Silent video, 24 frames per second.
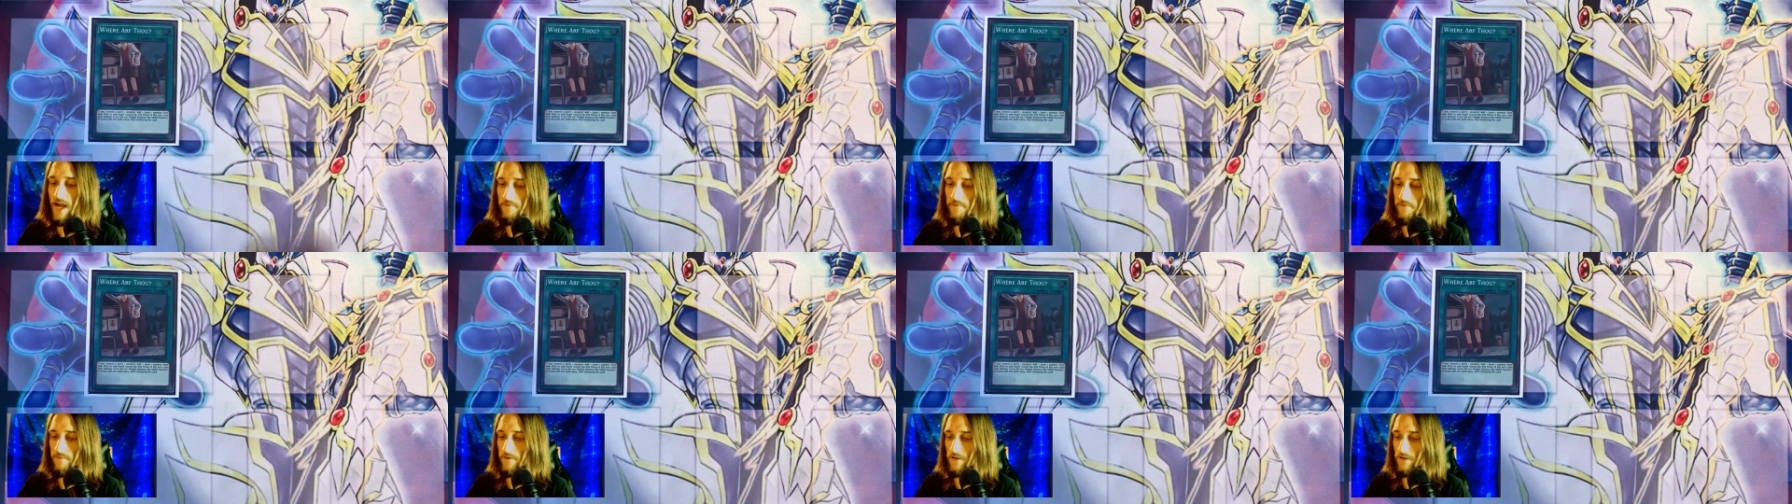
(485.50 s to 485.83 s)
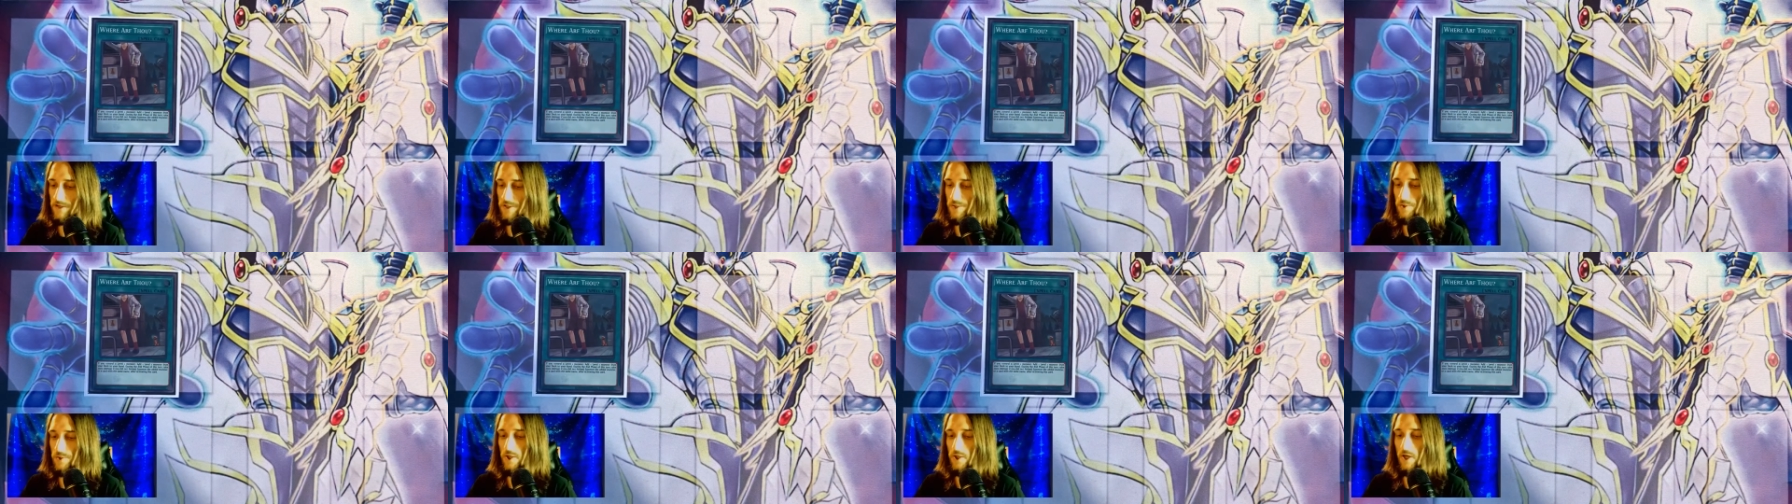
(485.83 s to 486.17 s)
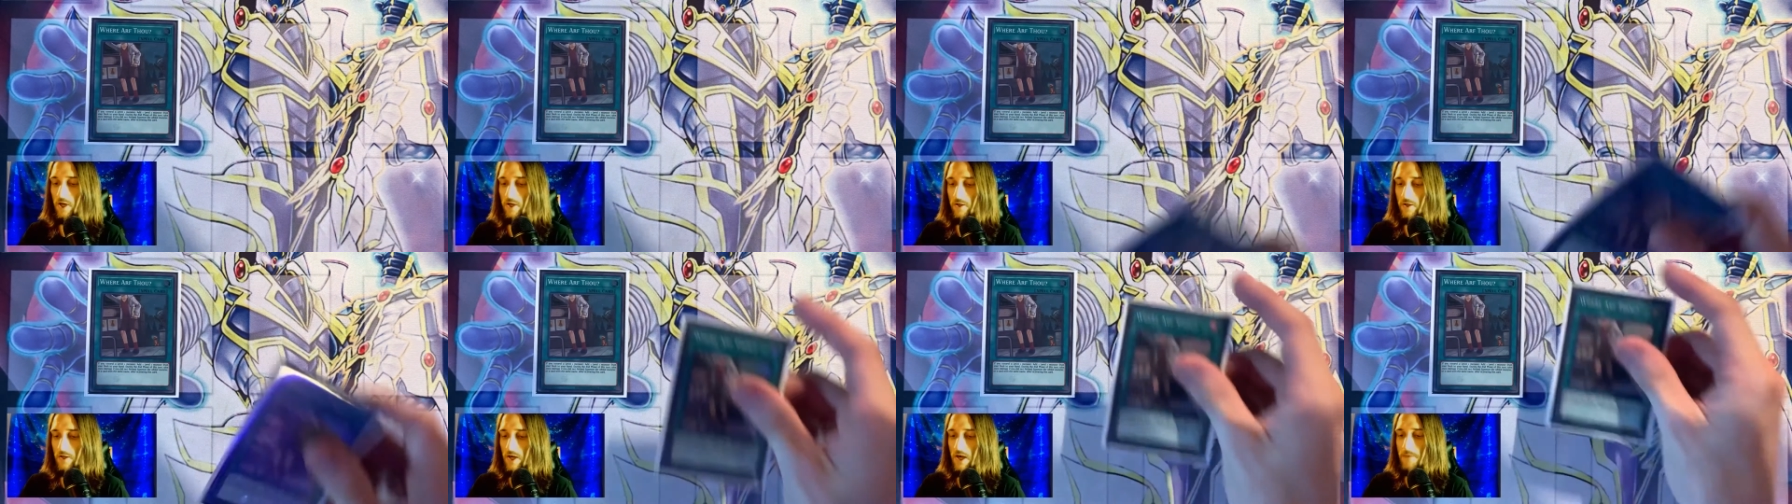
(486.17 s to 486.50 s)
of our
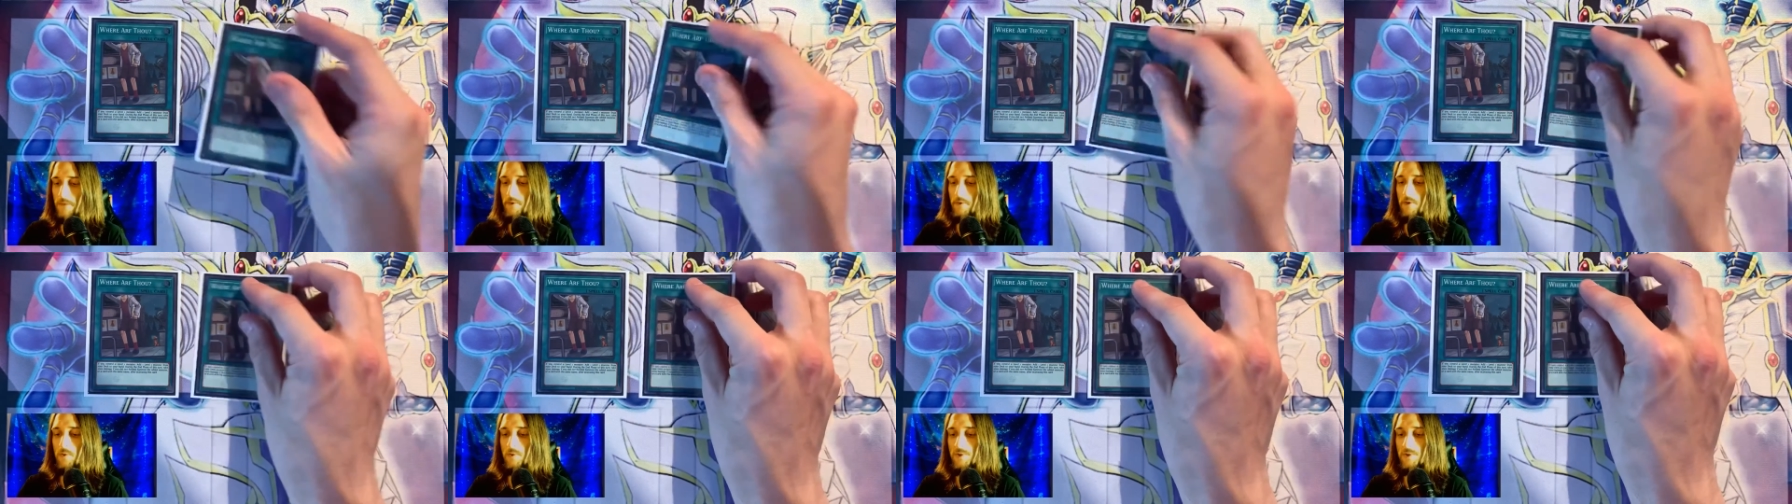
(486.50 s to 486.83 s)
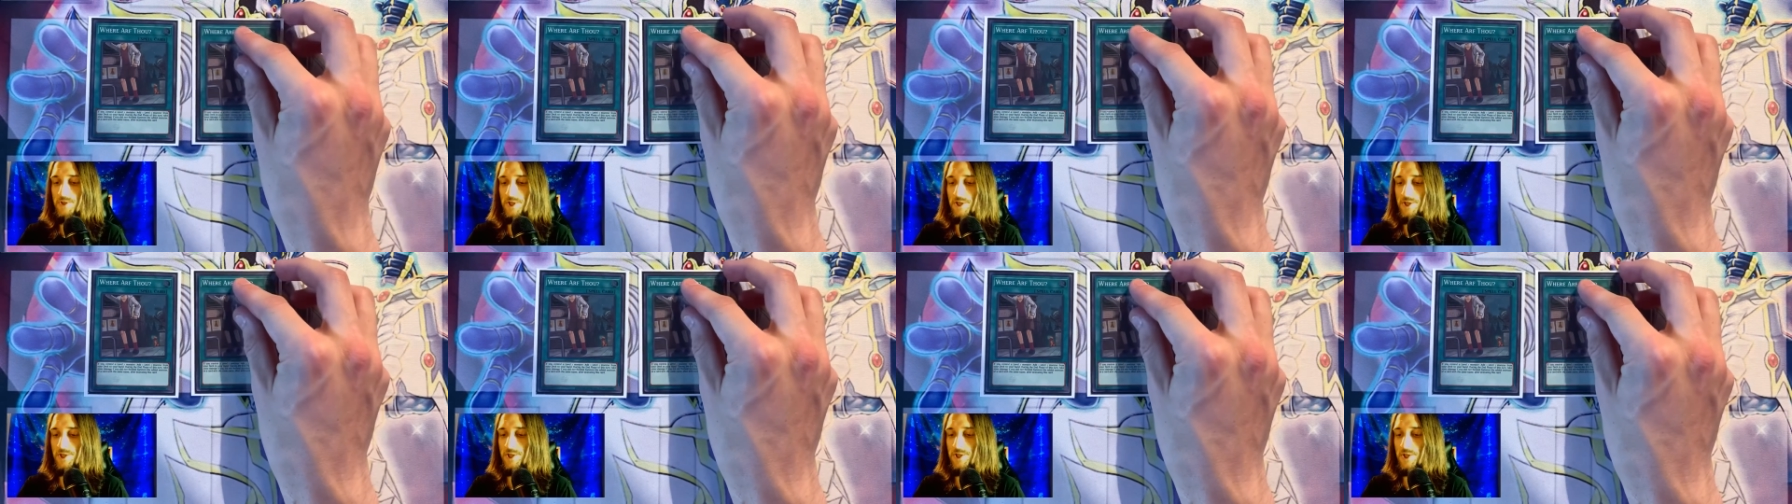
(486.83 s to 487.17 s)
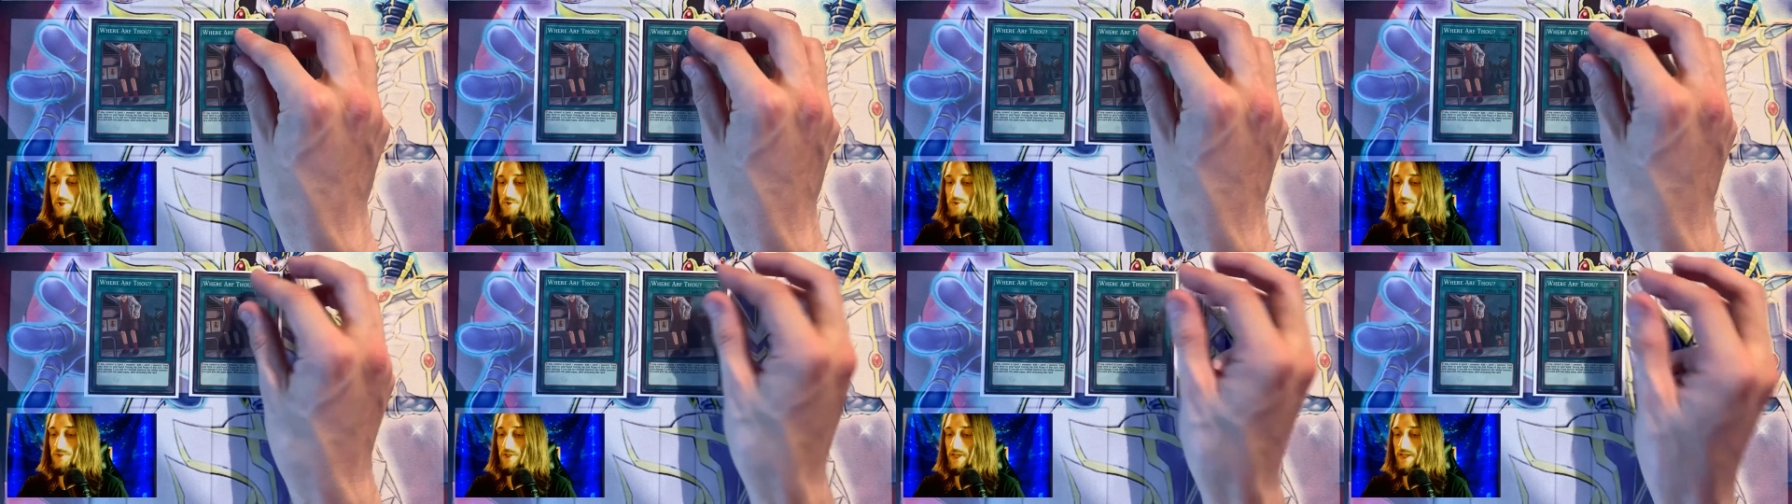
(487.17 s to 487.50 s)
2-card combo, which I
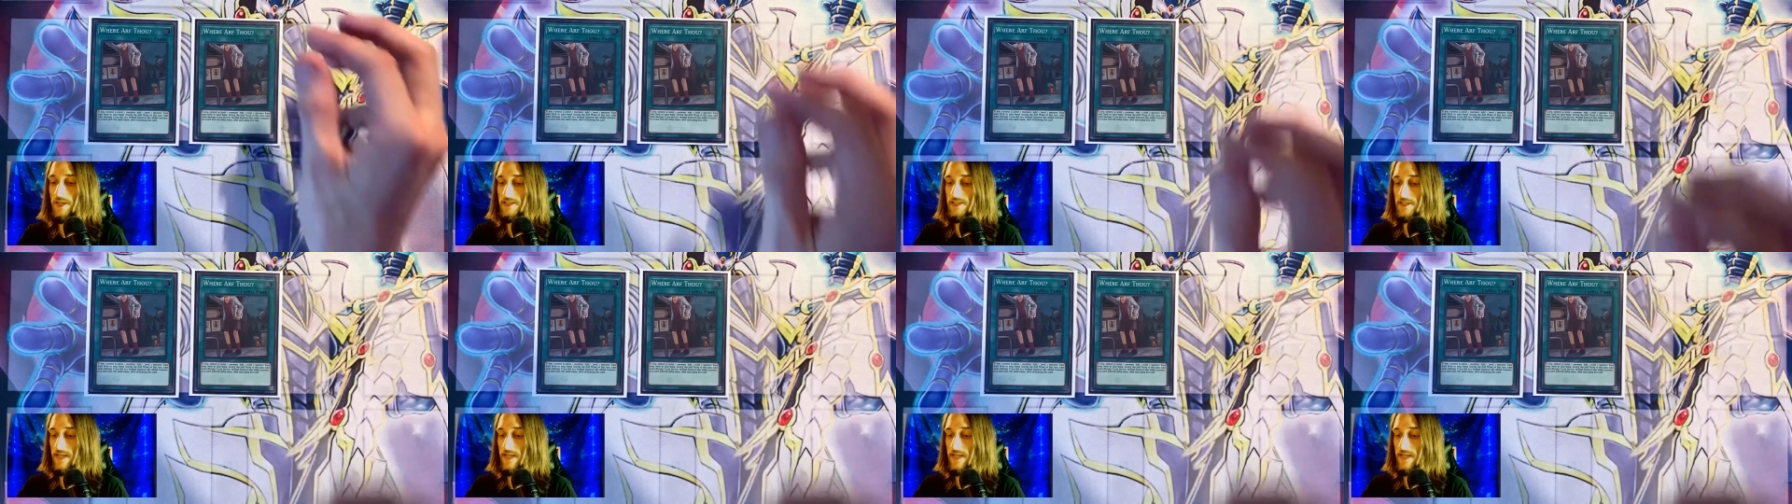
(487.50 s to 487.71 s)
showed you guys